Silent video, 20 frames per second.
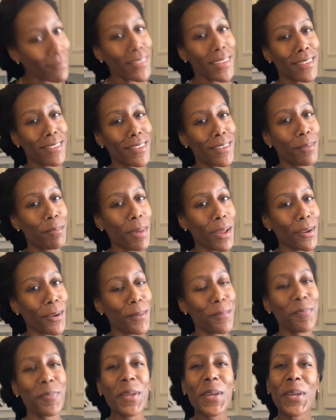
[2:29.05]
It's just
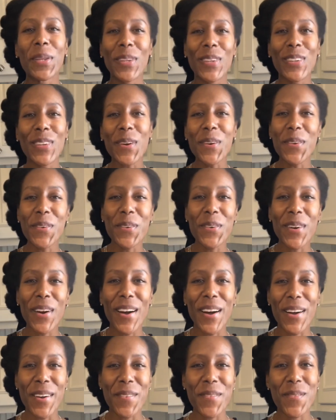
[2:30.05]
better. So
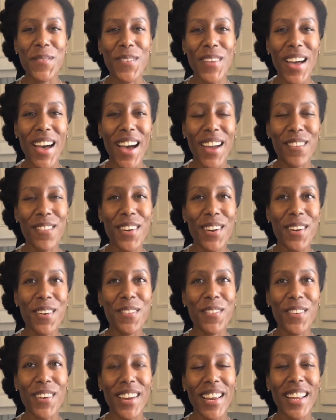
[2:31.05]
I went
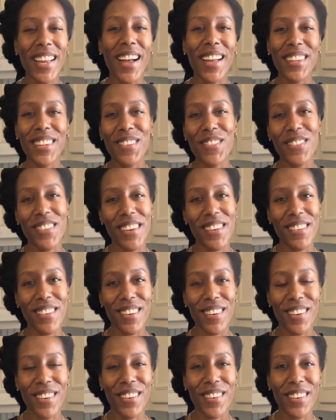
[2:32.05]
over and got some
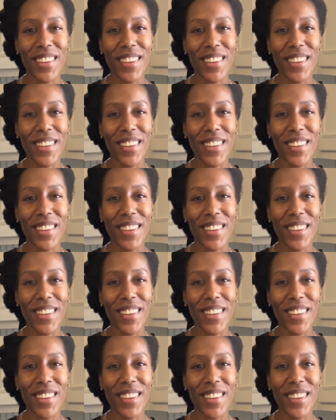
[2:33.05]
ginger